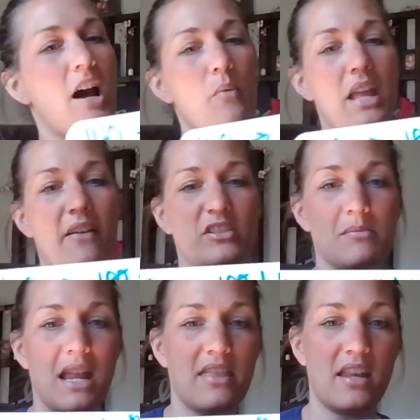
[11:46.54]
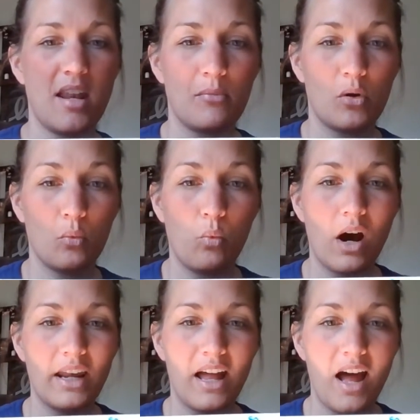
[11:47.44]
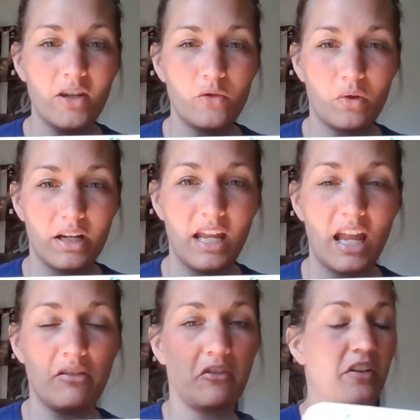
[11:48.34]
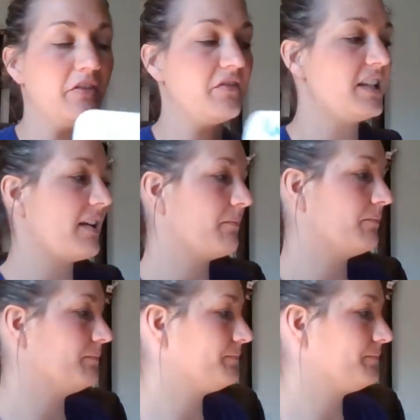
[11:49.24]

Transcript: now we have to make that number 150.